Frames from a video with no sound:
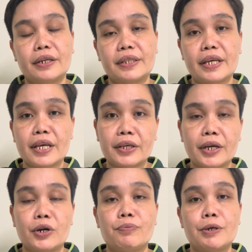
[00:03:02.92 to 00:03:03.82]
taking
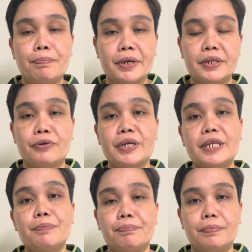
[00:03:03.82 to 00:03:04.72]
care of the
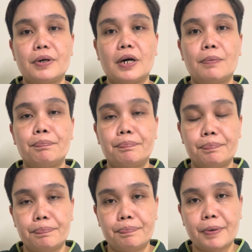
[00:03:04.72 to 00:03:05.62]
bedridden
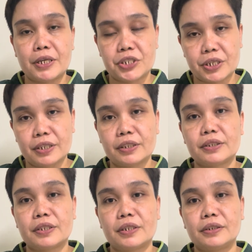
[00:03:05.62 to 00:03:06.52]
patient
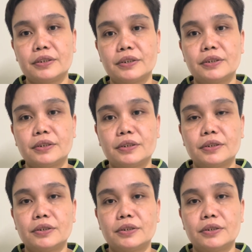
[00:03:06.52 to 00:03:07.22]
who